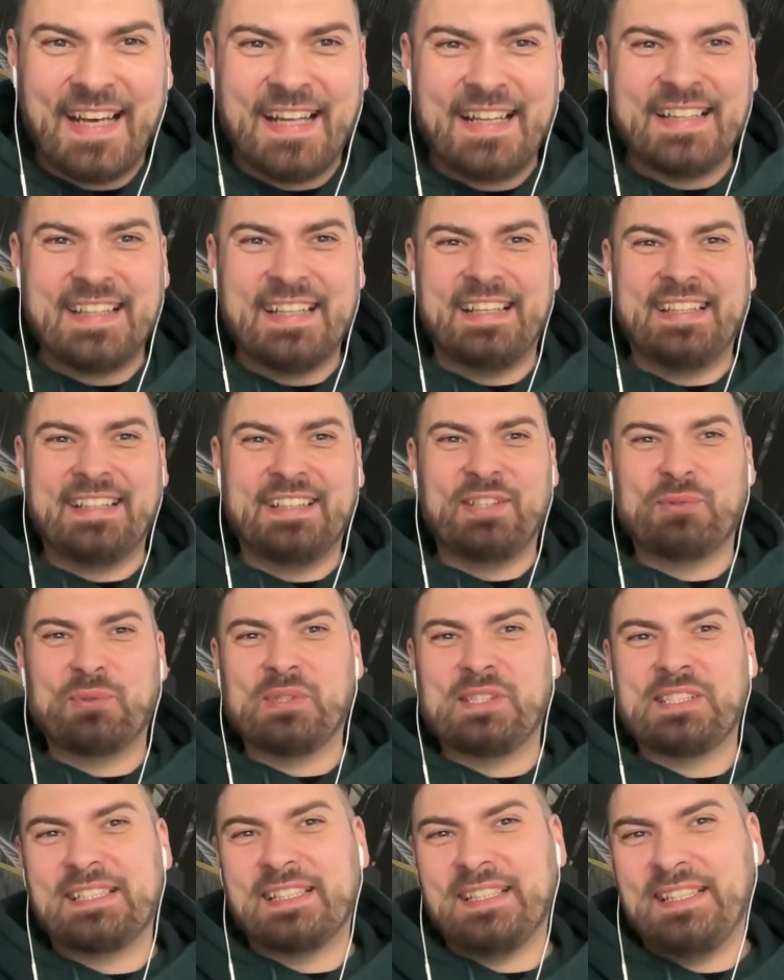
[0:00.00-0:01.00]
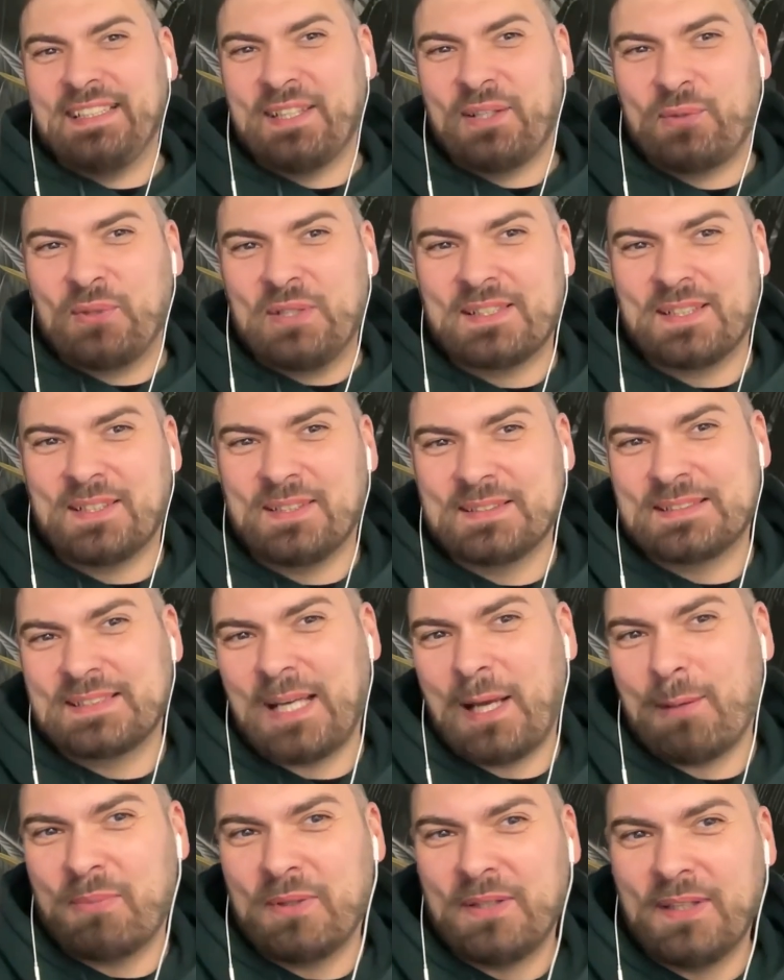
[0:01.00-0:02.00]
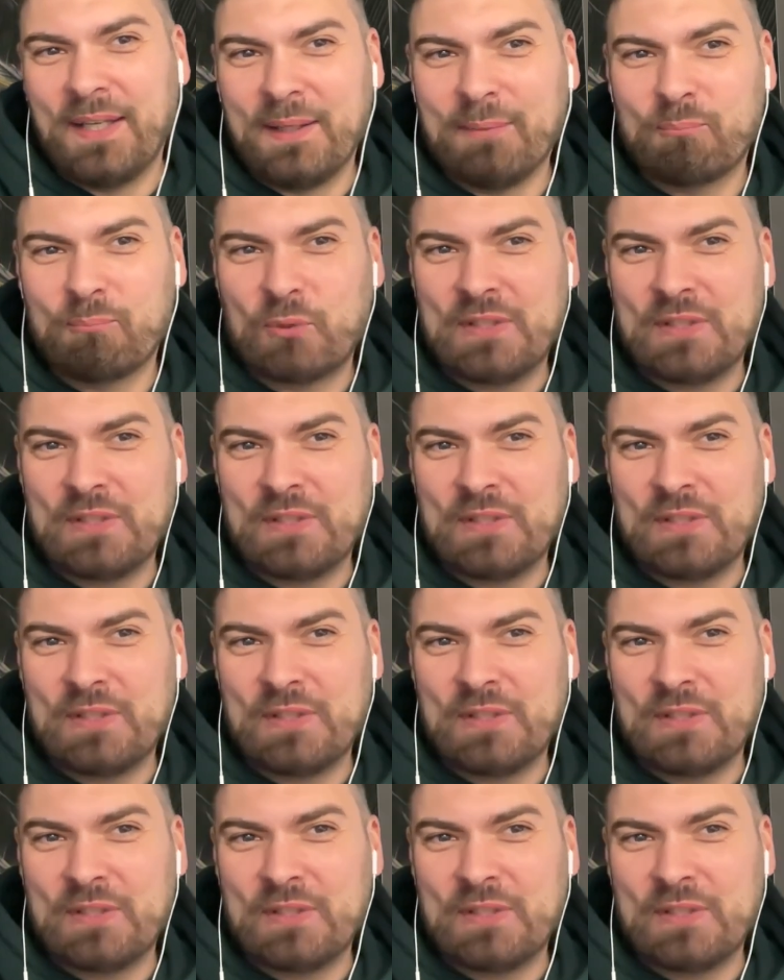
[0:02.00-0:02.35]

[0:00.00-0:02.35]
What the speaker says: And then you will see the results happening